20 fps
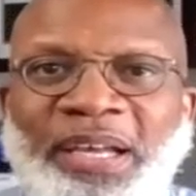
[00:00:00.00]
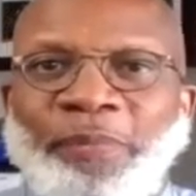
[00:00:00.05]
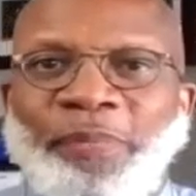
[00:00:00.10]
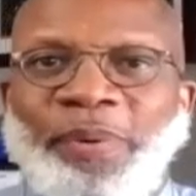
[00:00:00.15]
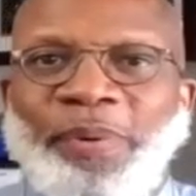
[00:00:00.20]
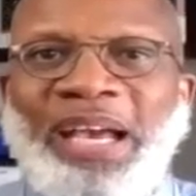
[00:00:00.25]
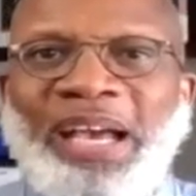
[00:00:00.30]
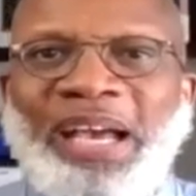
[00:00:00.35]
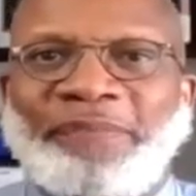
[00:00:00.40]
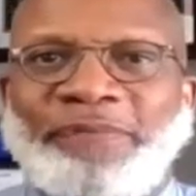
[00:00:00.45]

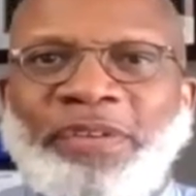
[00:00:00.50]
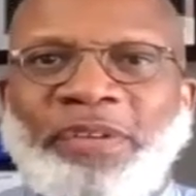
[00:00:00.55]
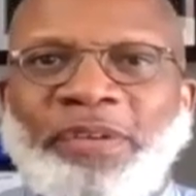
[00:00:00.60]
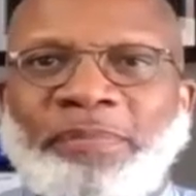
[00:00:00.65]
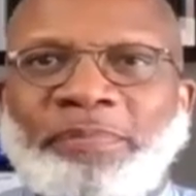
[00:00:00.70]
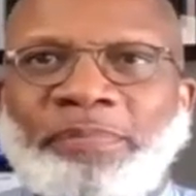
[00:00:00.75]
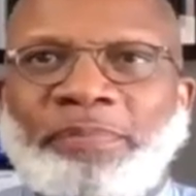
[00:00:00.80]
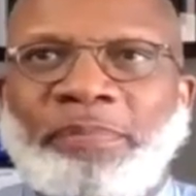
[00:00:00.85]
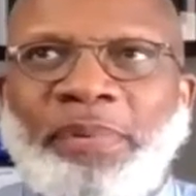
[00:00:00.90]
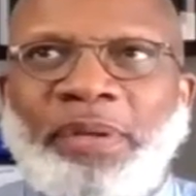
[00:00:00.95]
And we have
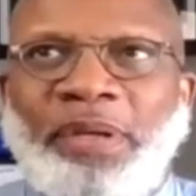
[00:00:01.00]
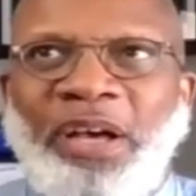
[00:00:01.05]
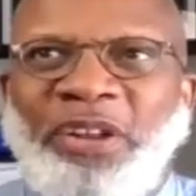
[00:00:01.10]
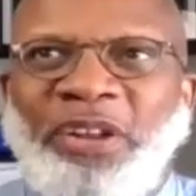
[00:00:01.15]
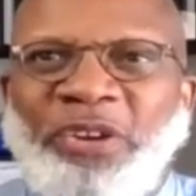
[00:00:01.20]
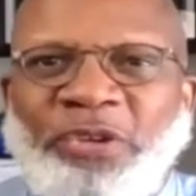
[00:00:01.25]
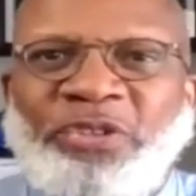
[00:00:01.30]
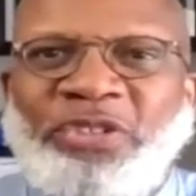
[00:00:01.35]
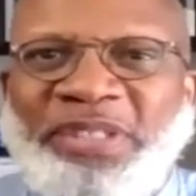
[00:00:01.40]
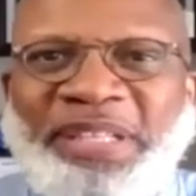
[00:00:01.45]
to
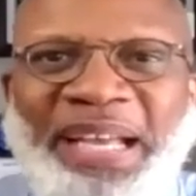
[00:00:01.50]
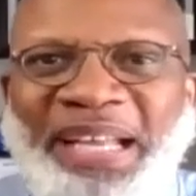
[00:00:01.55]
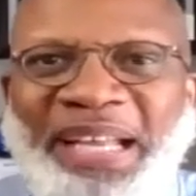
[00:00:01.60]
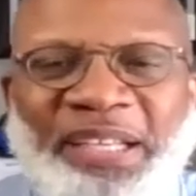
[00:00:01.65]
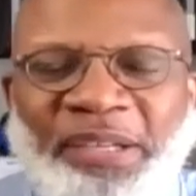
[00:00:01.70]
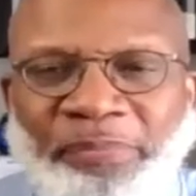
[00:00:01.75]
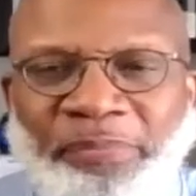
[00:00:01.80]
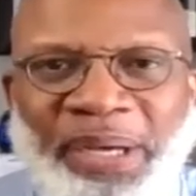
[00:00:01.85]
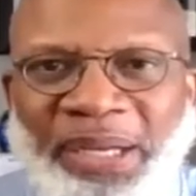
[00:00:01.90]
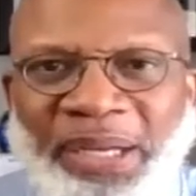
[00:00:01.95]

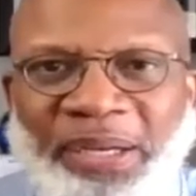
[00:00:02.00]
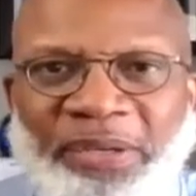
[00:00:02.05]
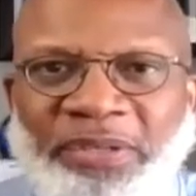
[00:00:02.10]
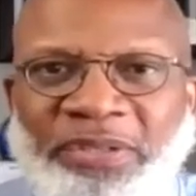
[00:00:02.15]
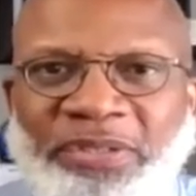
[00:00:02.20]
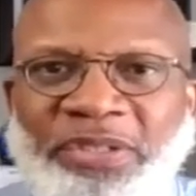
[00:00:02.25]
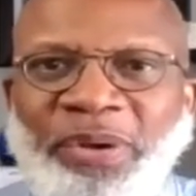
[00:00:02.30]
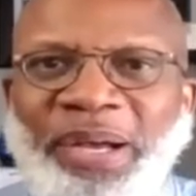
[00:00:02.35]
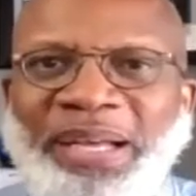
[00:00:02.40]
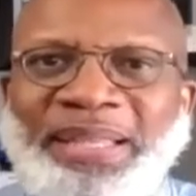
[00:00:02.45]
understand it
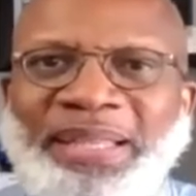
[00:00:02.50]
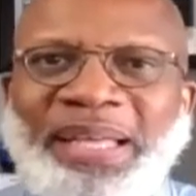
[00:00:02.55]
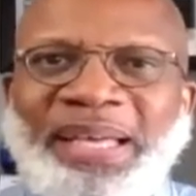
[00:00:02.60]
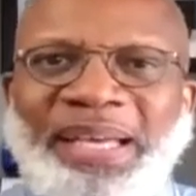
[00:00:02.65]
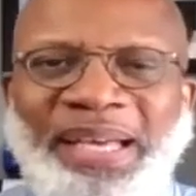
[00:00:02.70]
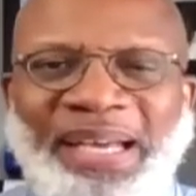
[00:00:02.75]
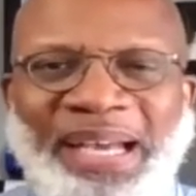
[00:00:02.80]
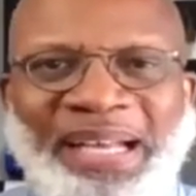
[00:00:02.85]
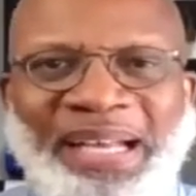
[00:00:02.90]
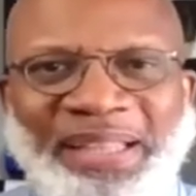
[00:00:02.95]
better. So I
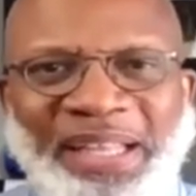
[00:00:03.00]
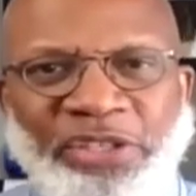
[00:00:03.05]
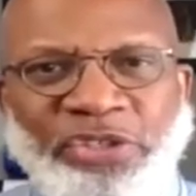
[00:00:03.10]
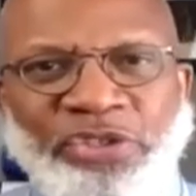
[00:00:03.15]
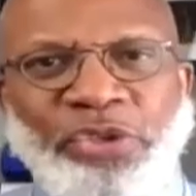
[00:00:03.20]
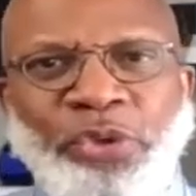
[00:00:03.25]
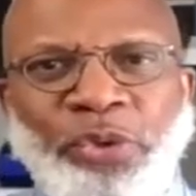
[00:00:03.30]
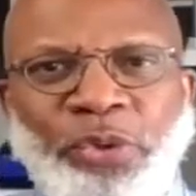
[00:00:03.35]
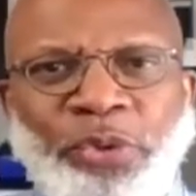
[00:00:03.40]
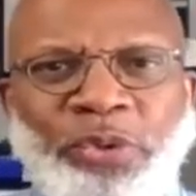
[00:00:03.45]
think I think
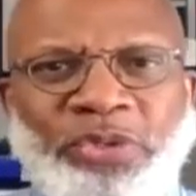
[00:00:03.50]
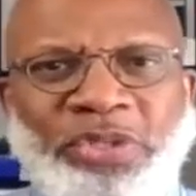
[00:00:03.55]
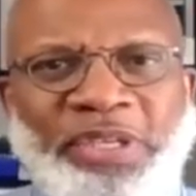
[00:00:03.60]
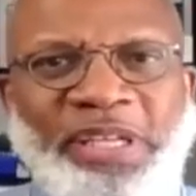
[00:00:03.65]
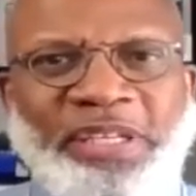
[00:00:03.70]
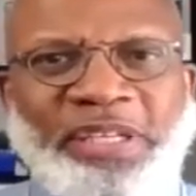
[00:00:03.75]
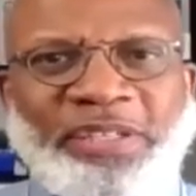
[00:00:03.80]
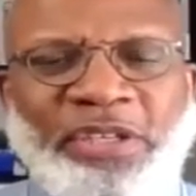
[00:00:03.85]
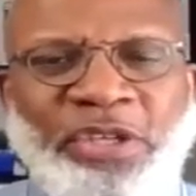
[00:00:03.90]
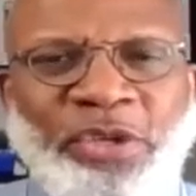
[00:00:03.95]
schools
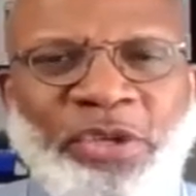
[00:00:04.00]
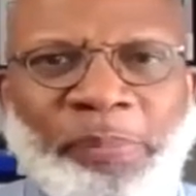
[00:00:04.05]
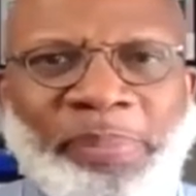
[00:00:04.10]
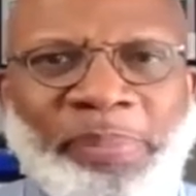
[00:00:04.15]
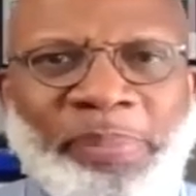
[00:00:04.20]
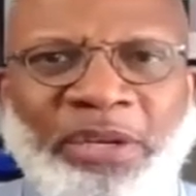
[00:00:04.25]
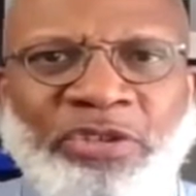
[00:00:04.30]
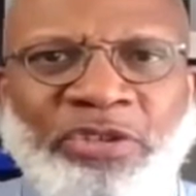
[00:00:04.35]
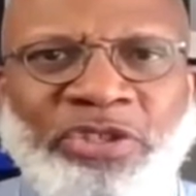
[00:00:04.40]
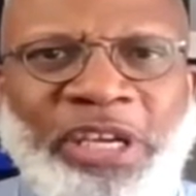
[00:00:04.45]
need to do
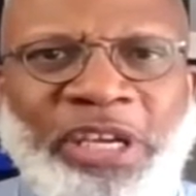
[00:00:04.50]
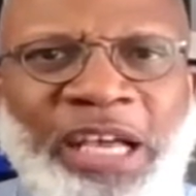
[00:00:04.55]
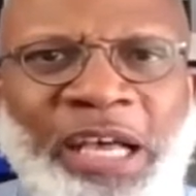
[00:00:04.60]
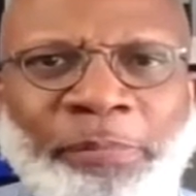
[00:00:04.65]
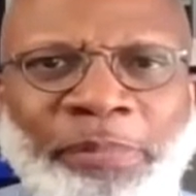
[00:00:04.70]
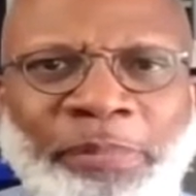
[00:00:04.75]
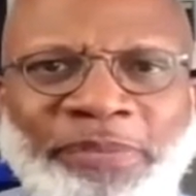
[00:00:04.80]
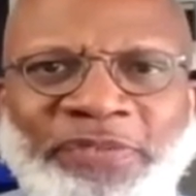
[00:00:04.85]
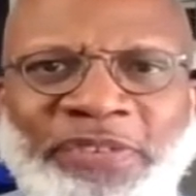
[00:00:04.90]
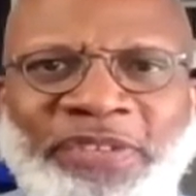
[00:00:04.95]
a better
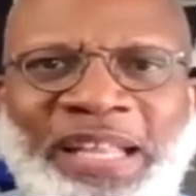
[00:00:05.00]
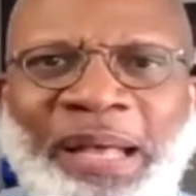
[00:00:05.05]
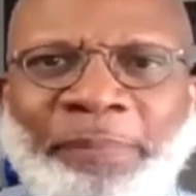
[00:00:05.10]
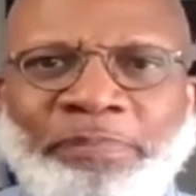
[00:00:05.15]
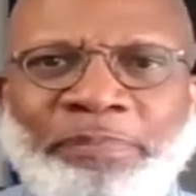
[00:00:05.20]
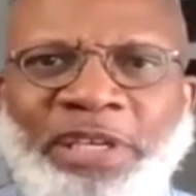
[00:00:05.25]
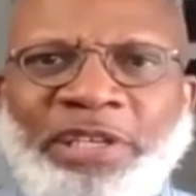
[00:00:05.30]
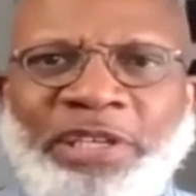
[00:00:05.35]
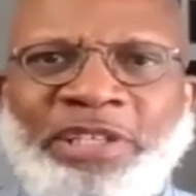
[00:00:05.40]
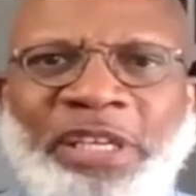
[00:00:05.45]
job of
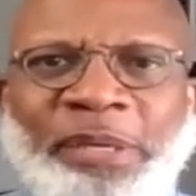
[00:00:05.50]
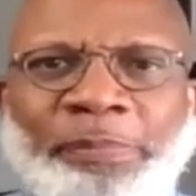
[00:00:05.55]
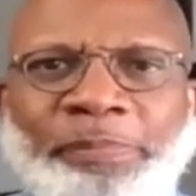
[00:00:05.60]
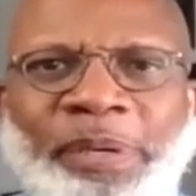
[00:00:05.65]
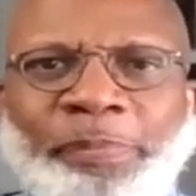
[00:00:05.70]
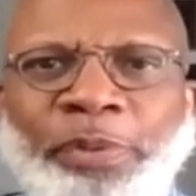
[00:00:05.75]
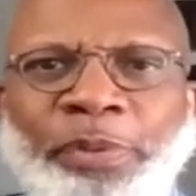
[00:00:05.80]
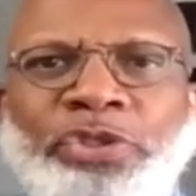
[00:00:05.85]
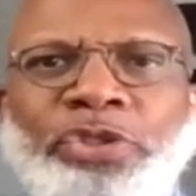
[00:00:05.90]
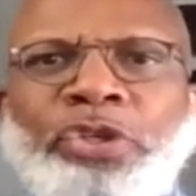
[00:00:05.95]
stop teaching
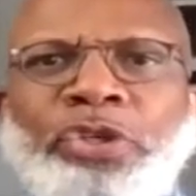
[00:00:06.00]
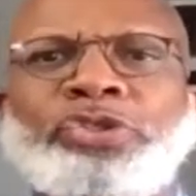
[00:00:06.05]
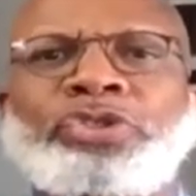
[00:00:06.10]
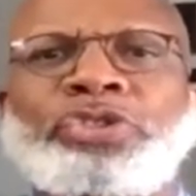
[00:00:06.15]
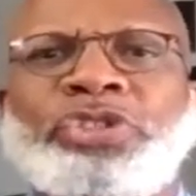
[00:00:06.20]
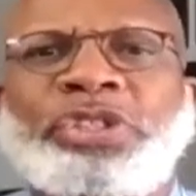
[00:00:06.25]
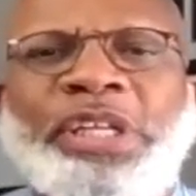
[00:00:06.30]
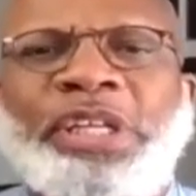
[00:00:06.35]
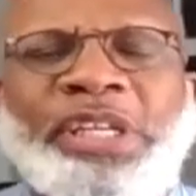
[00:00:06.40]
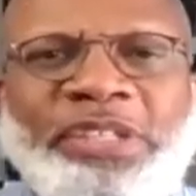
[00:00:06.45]
people
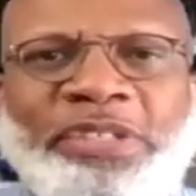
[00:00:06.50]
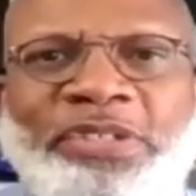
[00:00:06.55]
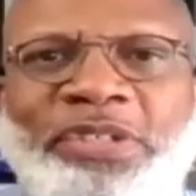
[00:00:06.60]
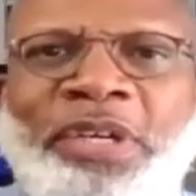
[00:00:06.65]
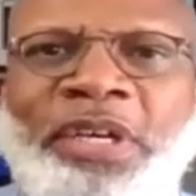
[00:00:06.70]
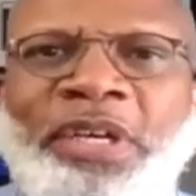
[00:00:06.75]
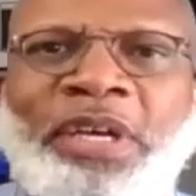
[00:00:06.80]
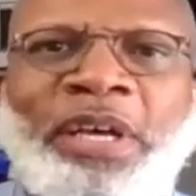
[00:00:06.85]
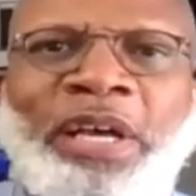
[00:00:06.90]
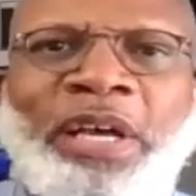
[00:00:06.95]
social
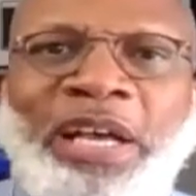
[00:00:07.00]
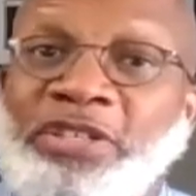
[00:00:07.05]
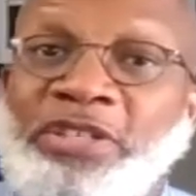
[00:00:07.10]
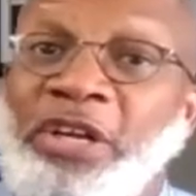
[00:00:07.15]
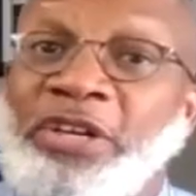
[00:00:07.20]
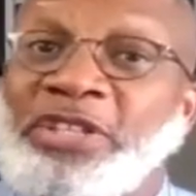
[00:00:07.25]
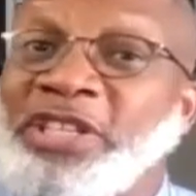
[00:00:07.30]
studies and